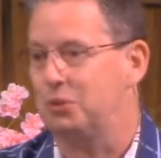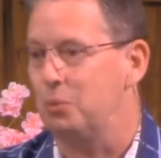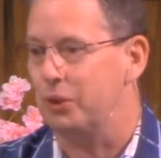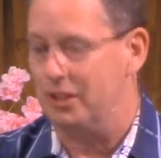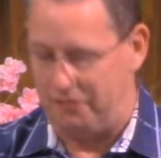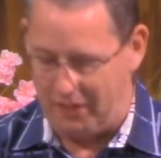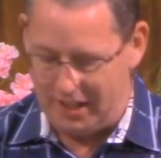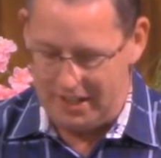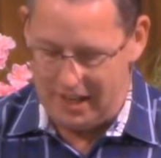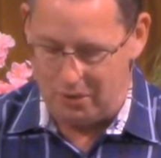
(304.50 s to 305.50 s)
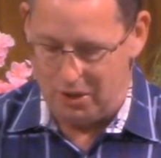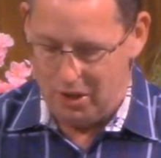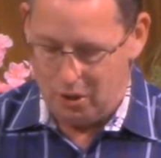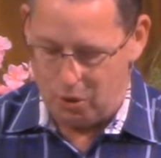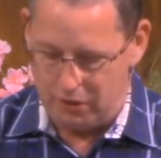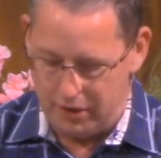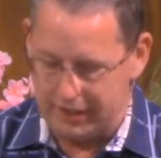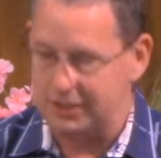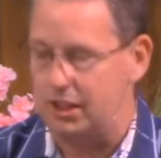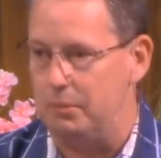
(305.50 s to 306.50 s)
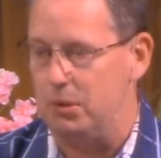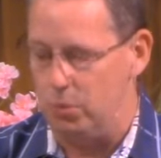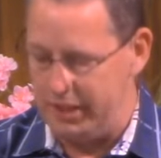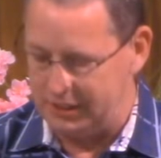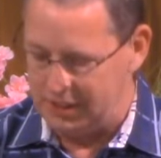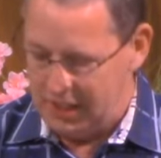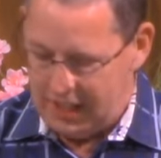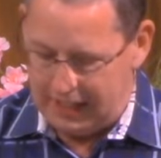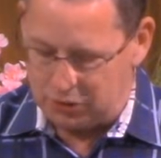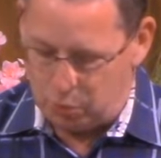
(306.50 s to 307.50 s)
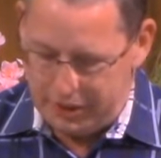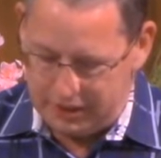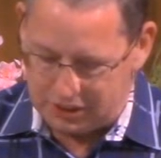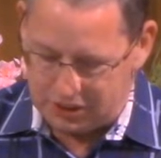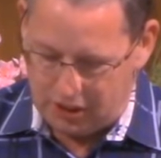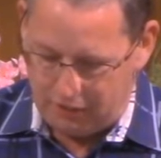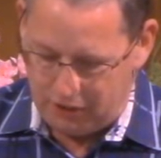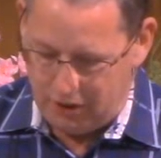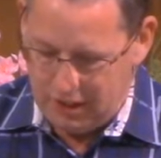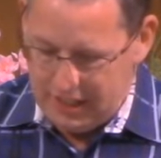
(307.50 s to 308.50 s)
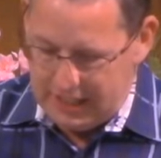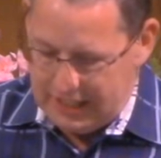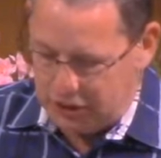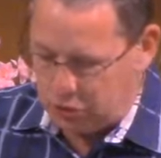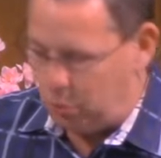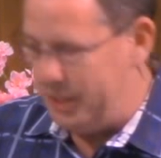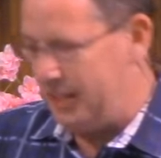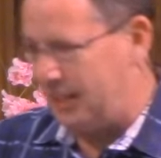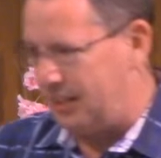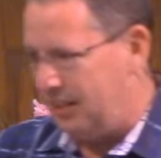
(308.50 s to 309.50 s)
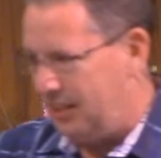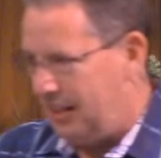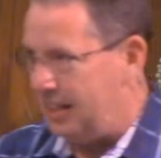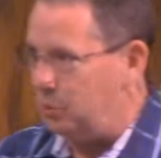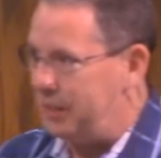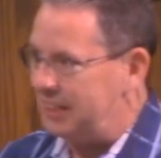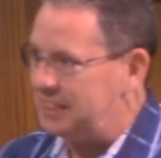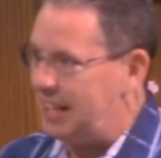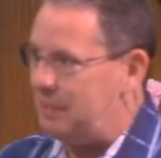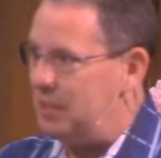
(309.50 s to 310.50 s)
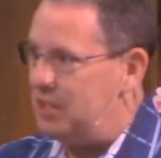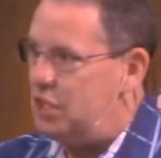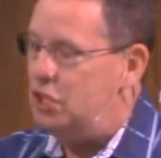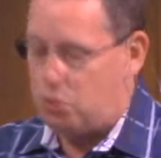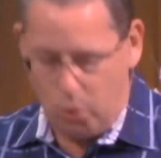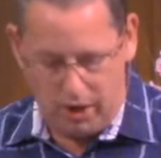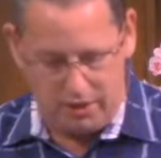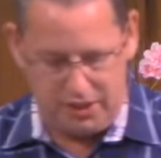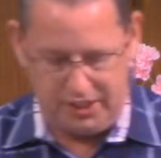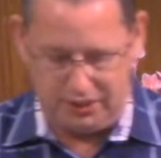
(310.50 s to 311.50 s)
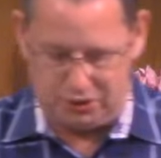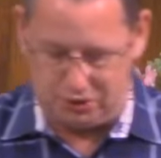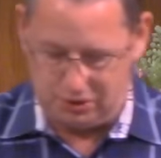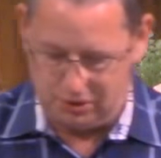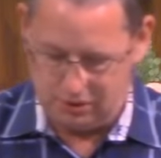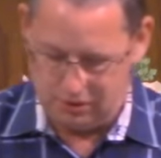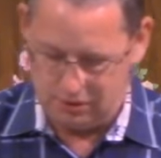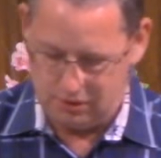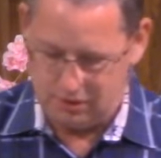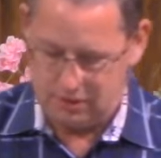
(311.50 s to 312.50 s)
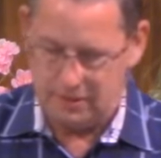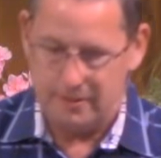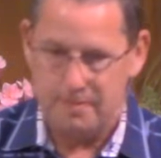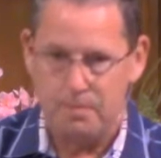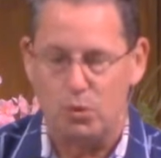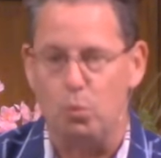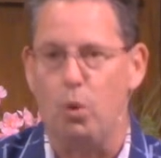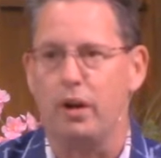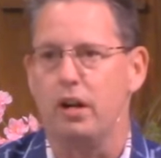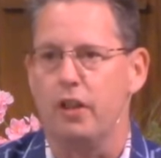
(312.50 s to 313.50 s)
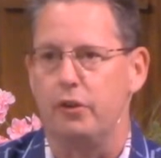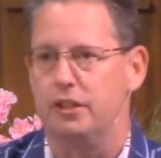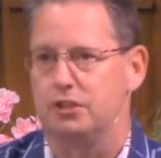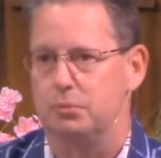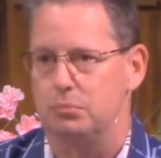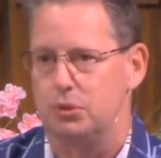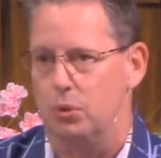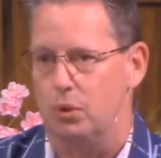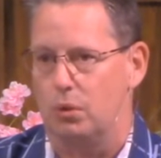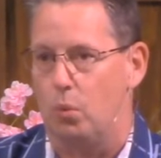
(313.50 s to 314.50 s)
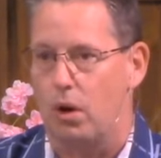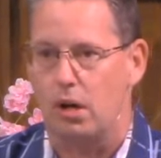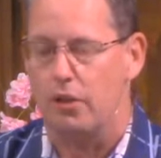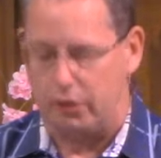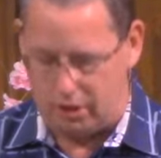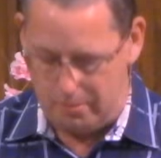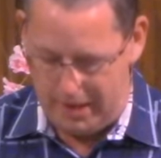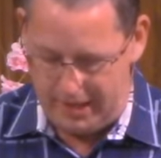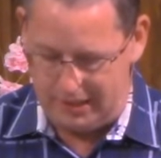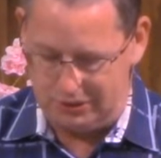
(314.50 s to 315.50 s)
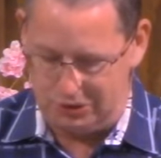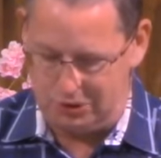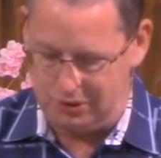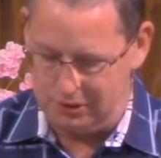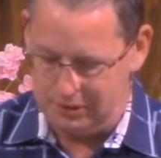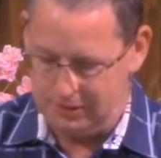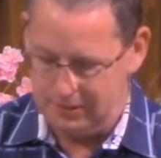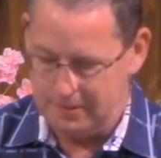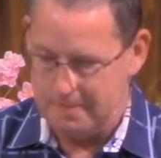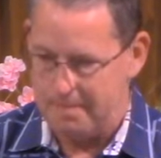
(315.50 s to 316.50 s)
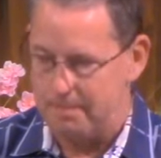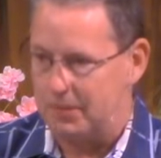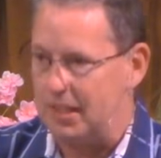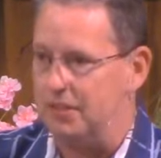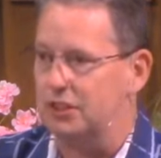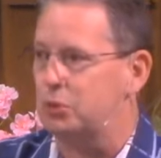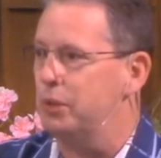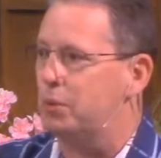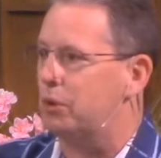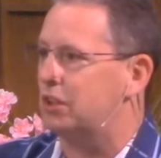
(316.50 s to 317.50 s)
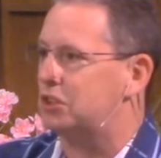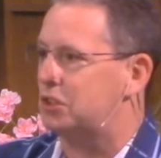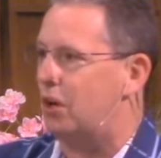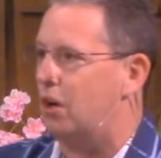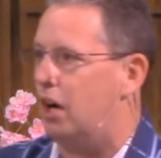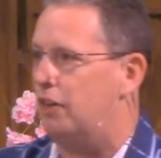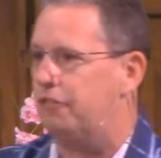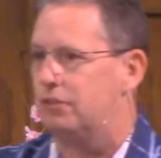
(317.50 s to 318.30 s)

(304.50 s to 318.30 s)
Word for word: what we're going to find out over the next coming weeks as we discover each week and then we examine each one of these one another isms or one another commands. And this week we're going to start off